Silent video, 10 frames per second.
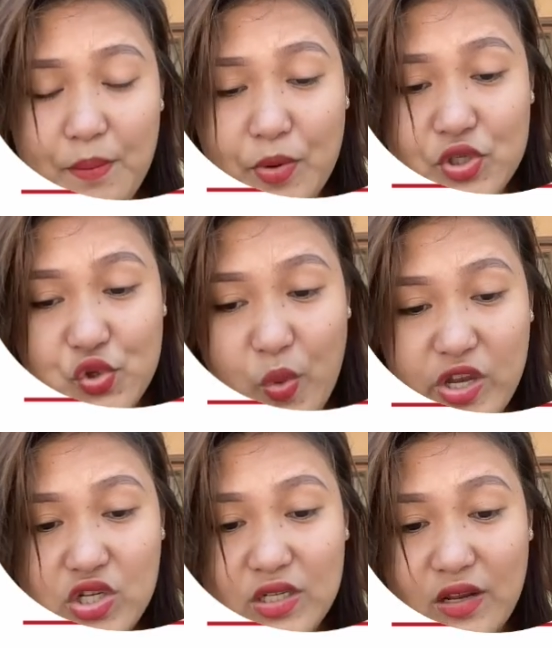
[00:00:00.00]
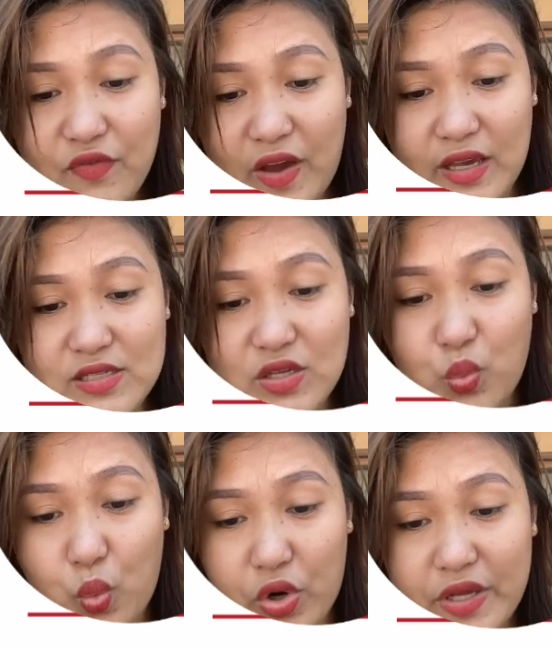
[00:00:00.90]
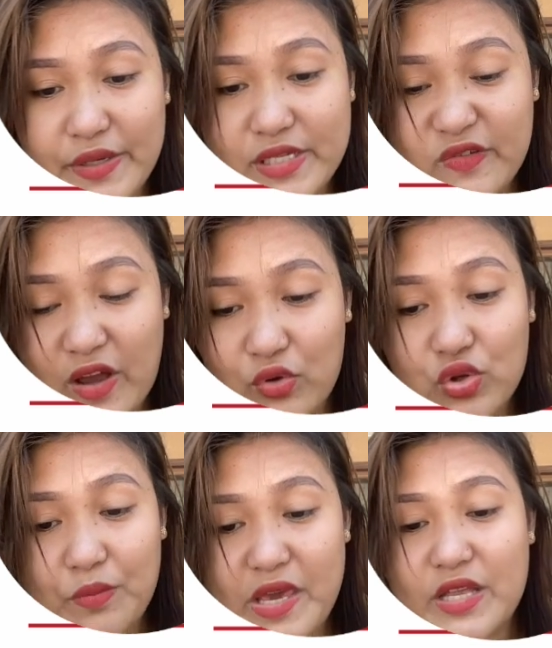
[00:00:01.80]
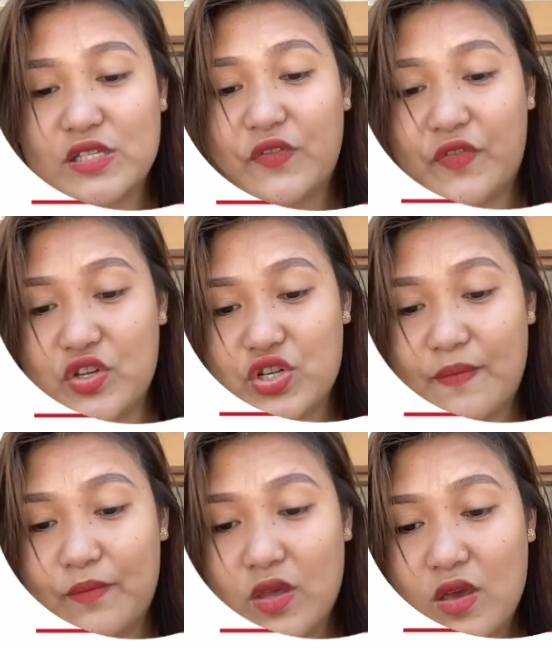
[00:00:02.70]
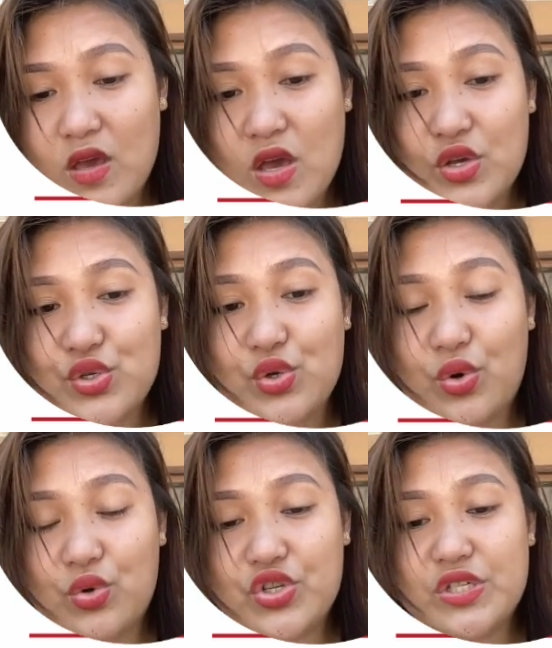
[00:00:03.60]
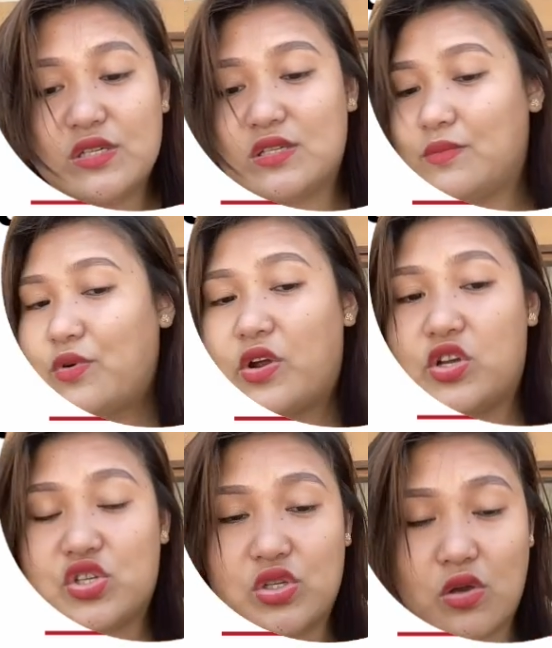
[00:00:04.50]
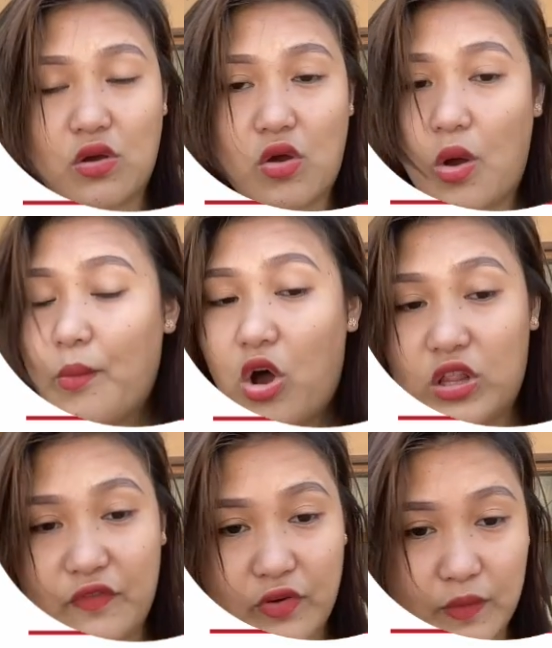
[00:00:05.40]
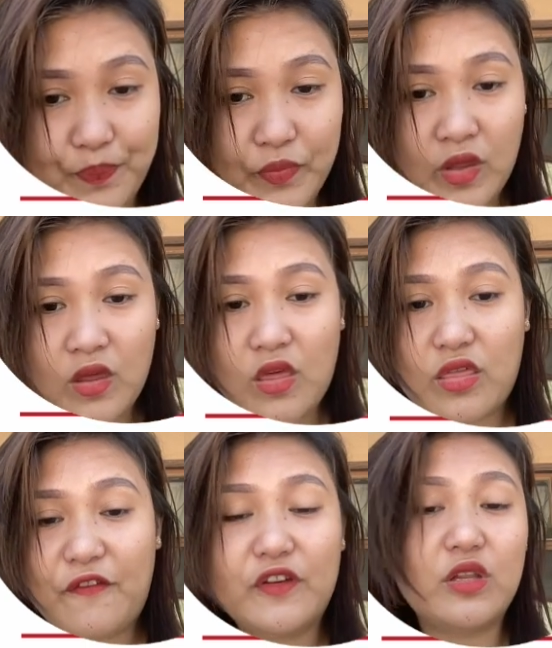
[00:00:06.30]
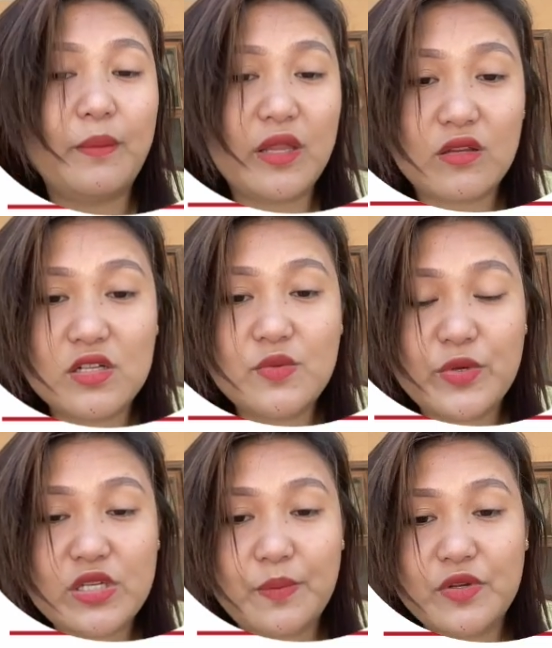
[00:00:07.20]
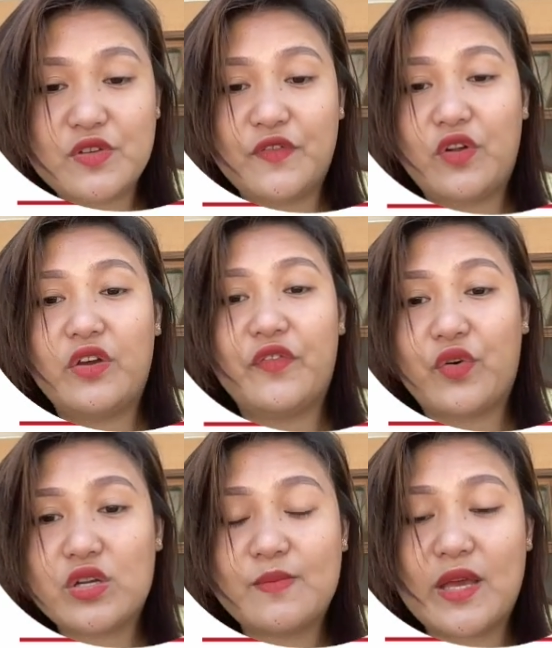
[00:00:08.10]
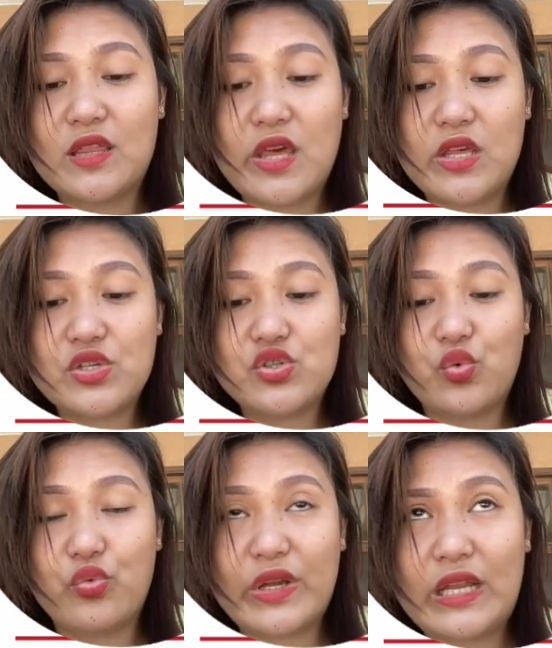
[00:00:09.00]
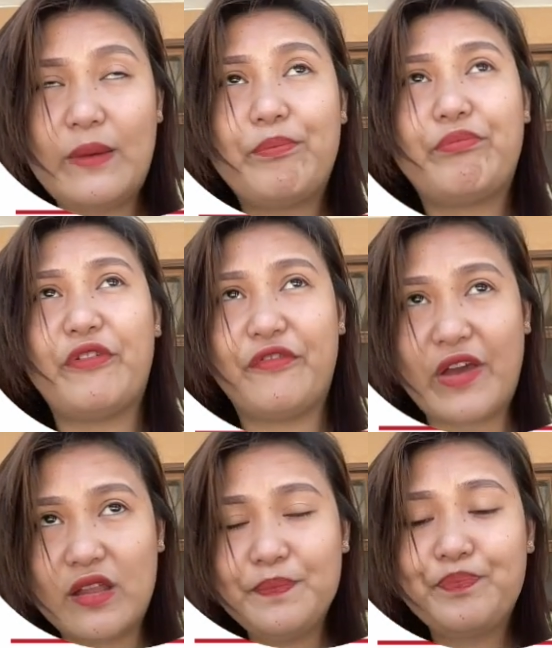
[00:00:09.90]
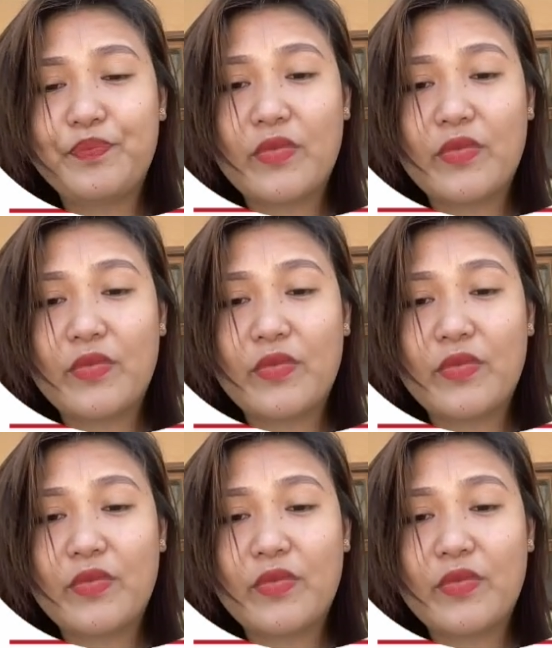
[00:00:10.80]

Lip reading: persuasion, advice, and warning is found to be insufficient. So just to summarize all of it, the fundamentals principles of law enforcement is to really prevent